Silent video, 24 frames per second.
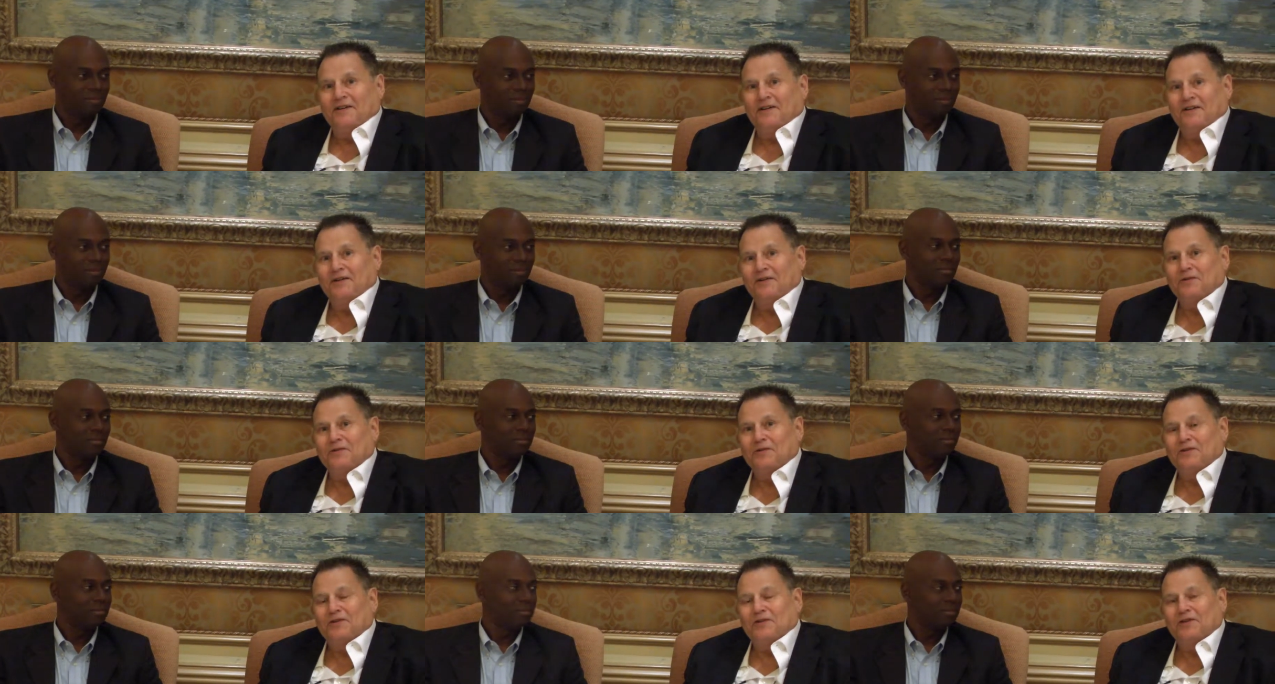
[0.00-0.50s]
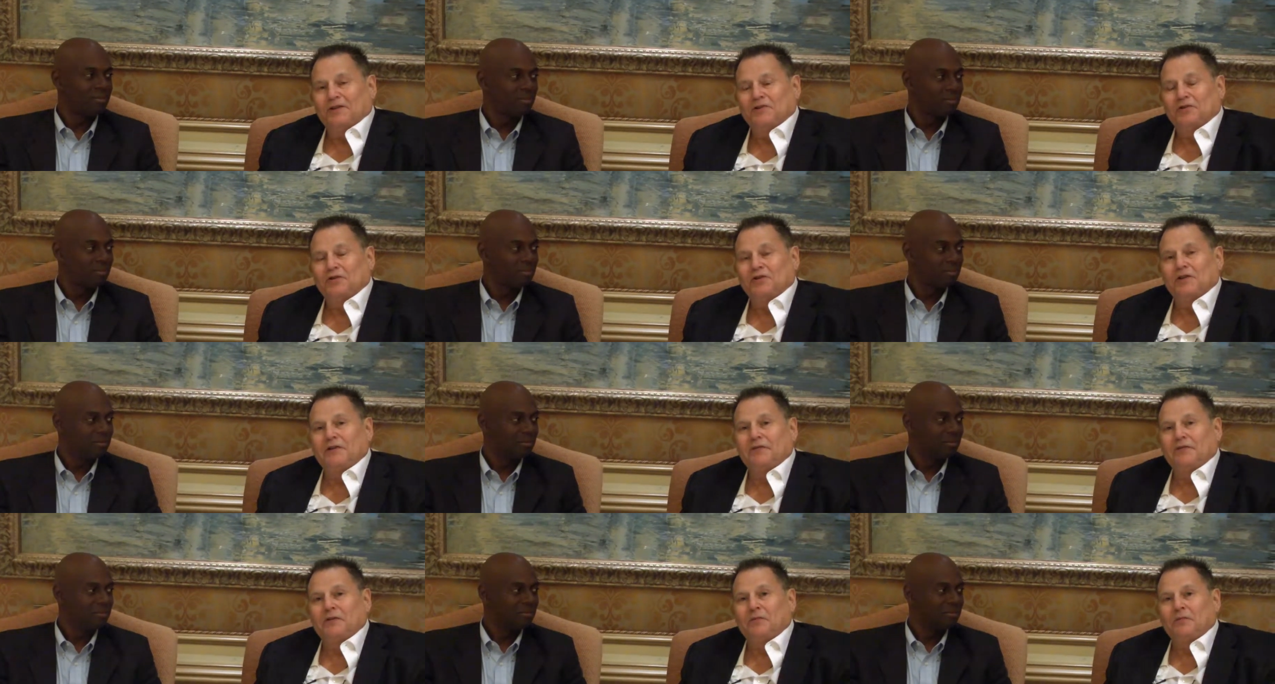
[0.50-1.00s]
Speaker 1: here's, here's
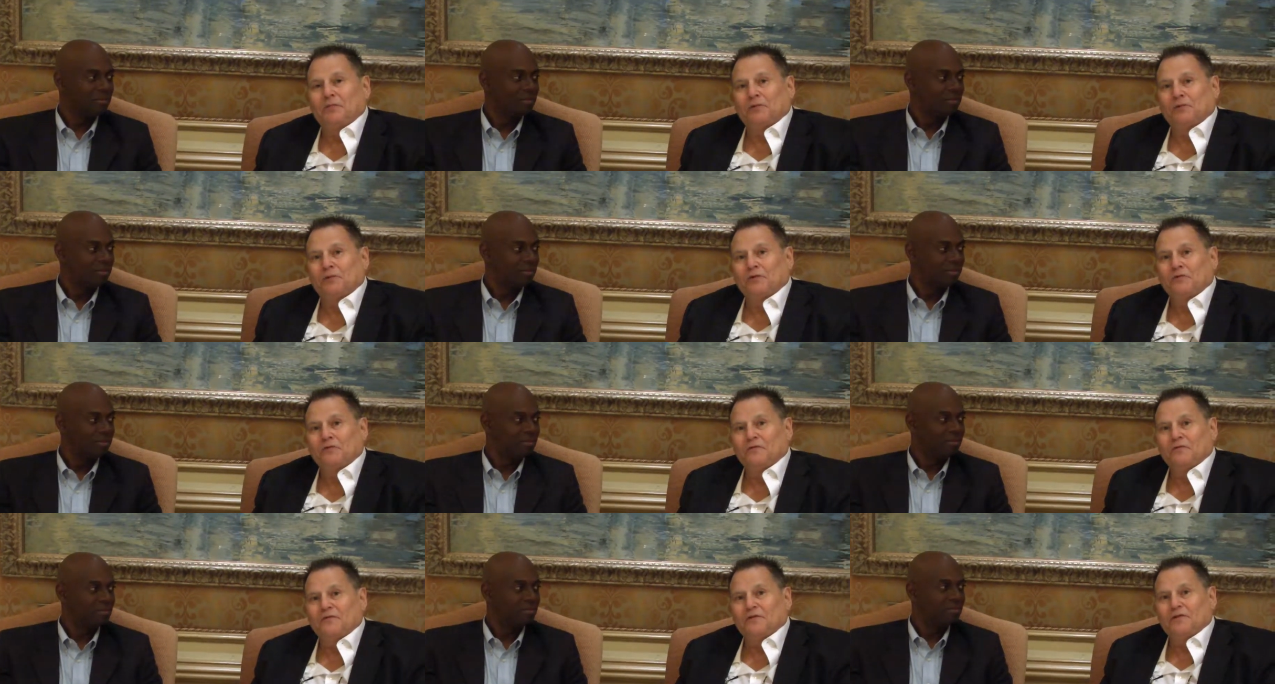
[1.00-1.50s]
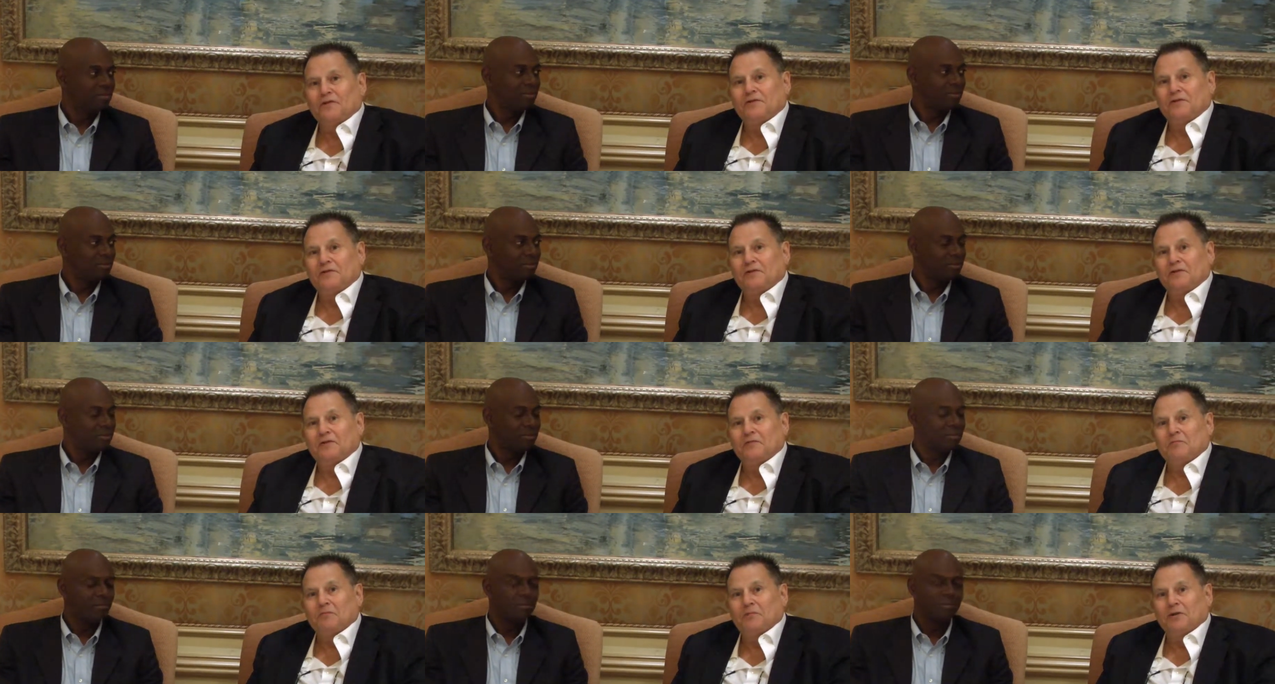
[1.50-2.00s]
living proof that you
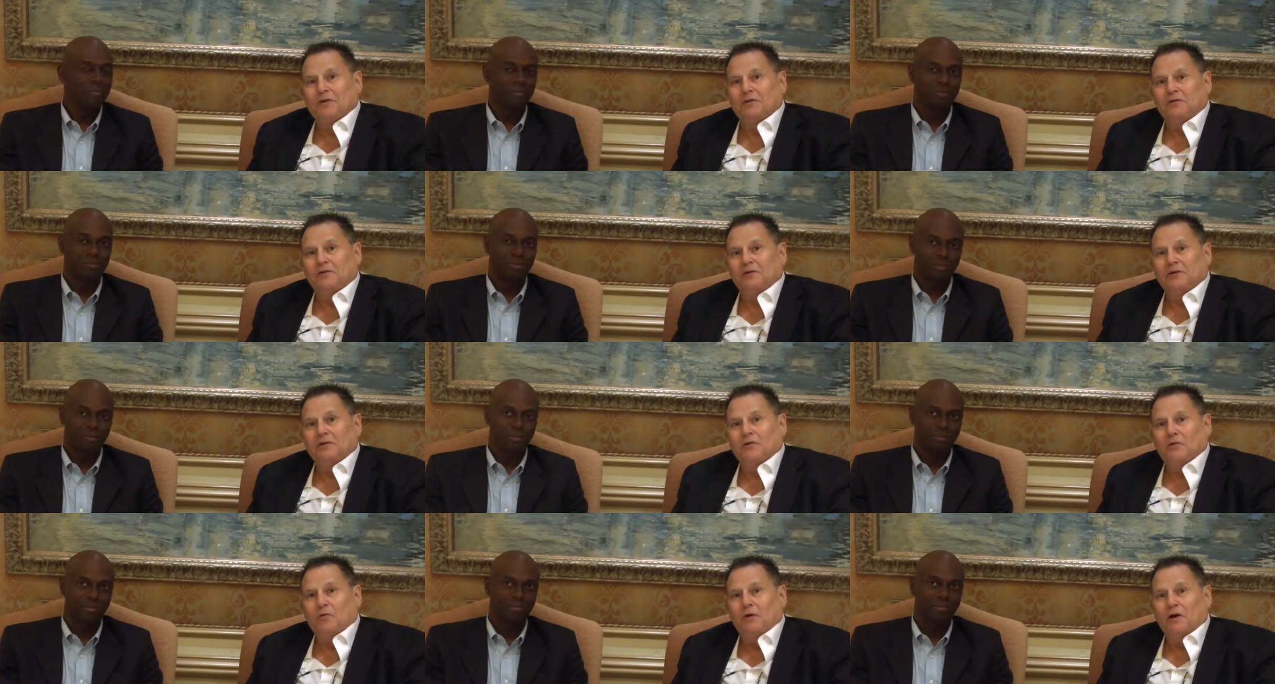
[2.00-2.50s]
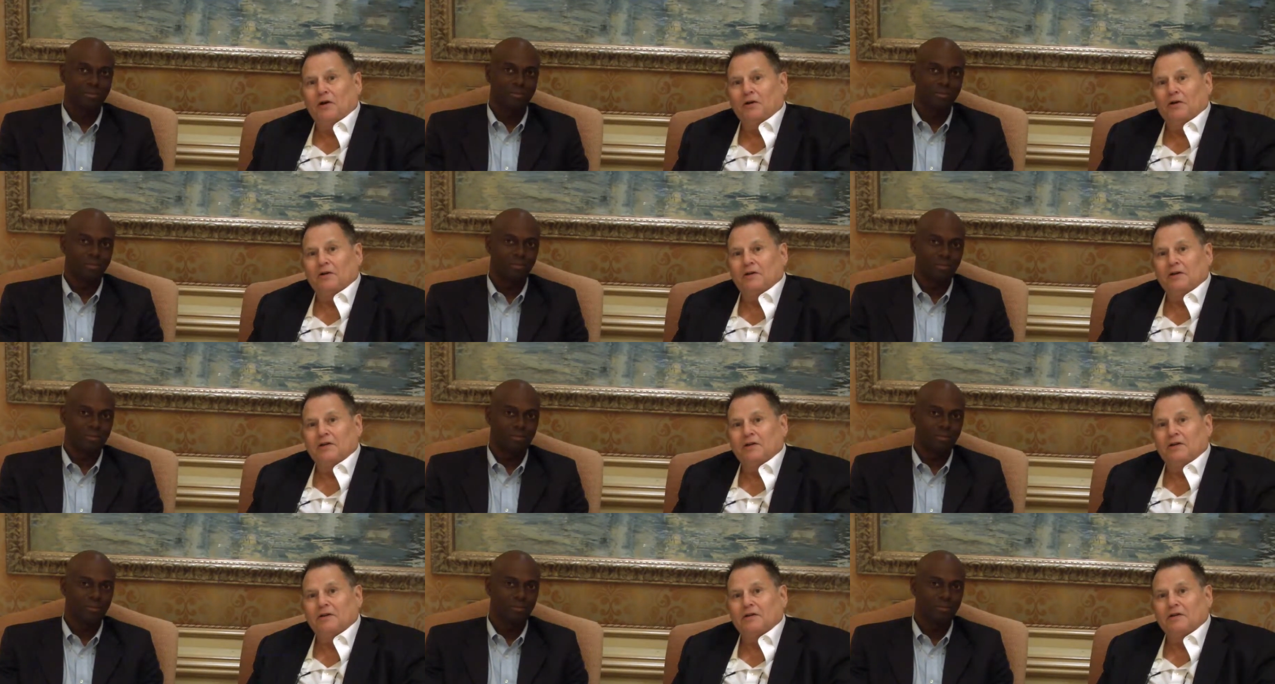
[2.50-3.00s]
can build a
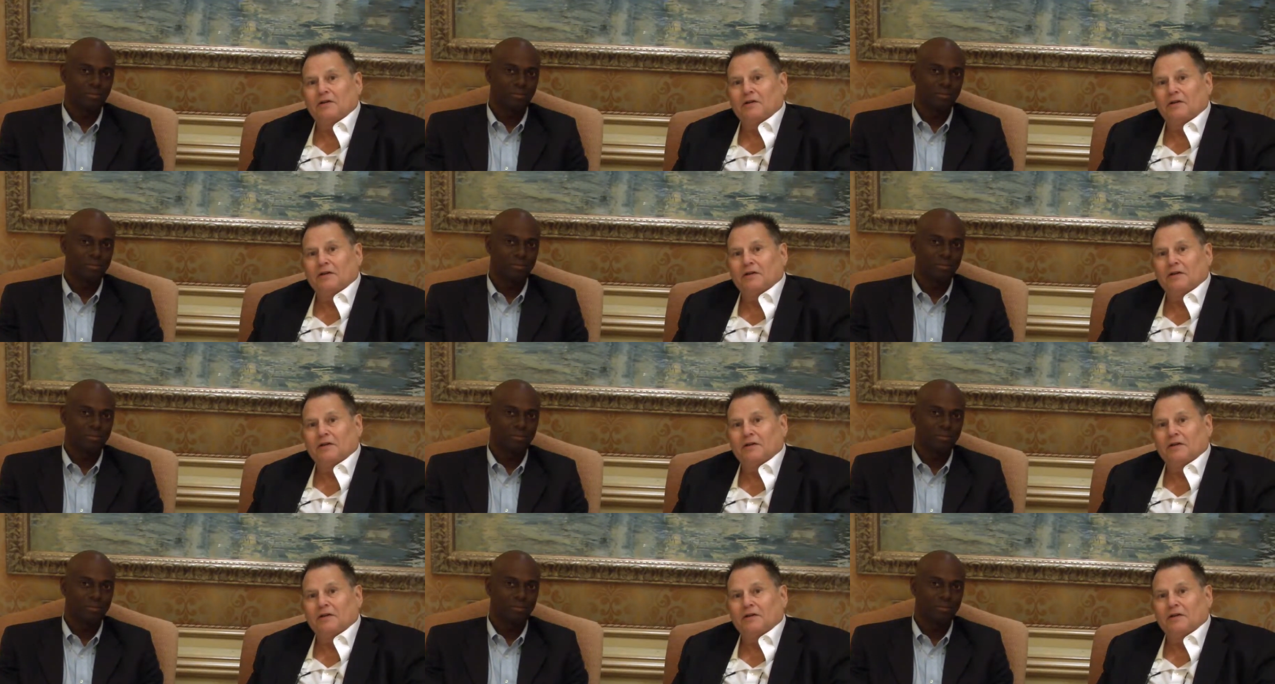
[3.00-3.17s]
quality